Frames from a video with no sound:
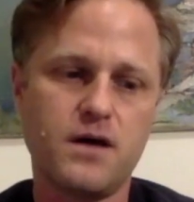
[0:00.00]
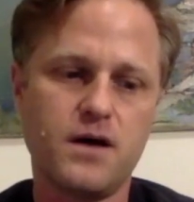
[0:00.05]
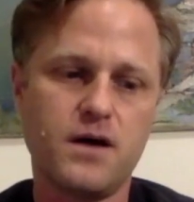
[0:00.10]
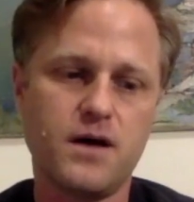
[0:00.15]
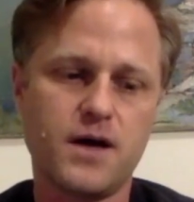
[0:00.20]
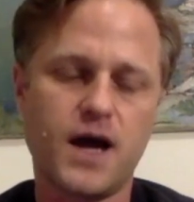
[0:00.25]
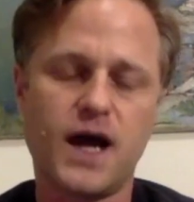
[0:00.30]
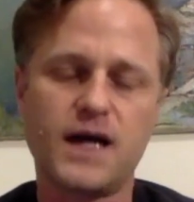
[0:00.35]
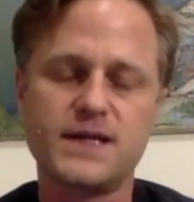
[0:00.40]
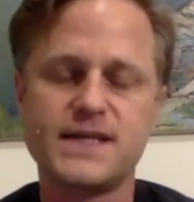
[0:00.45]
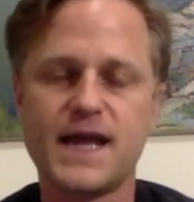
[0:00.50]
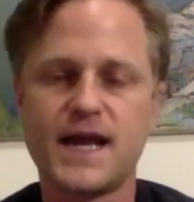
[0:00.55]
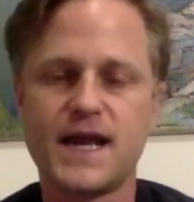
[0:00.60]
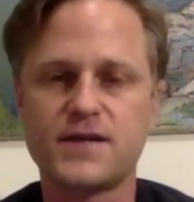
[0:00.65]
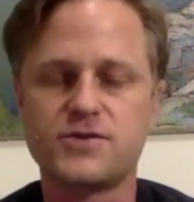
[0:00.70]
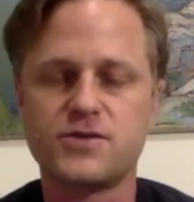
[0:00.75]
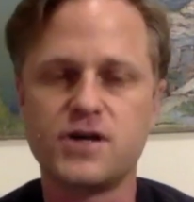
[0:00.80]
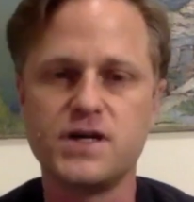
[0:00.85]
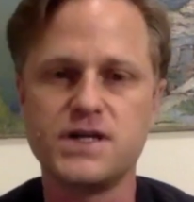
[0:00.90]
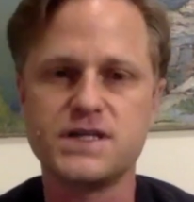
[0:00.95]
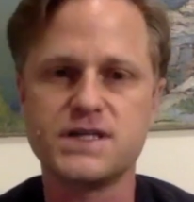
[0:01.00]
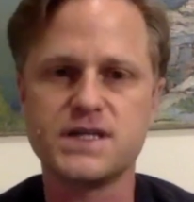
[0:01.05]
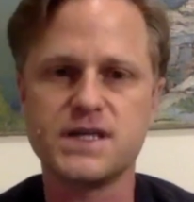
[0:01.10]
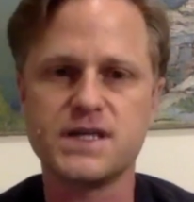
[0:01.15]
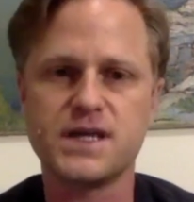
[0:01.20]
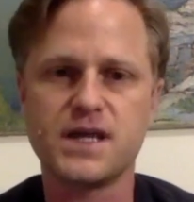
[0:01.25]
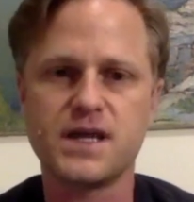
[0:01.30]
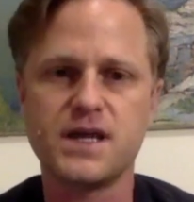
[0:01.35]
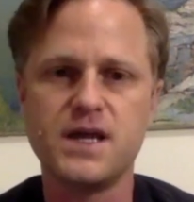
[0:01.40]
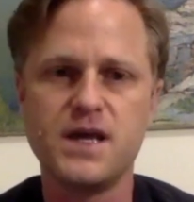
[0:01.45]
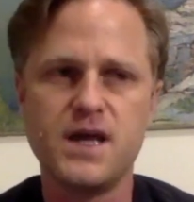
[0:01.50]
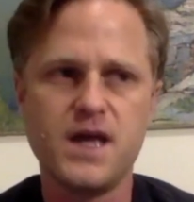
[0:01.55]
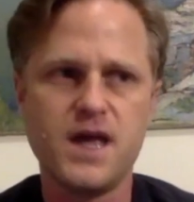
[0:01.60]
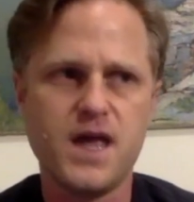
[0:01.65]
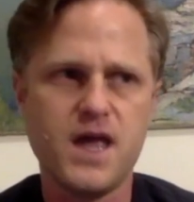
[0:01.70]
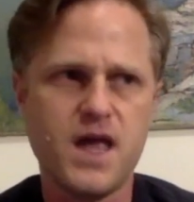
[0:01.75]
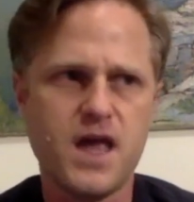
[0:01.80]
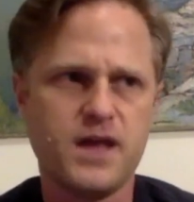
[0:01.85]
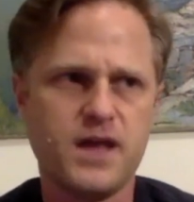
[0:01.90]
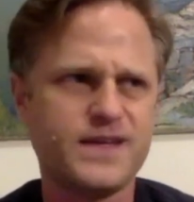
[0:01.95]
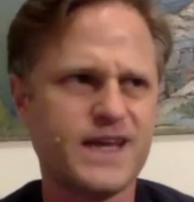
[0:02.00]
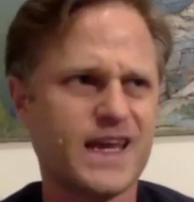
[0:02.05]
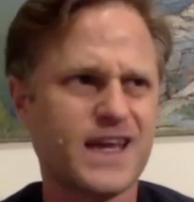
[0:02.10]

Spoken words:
contact tracing, and taking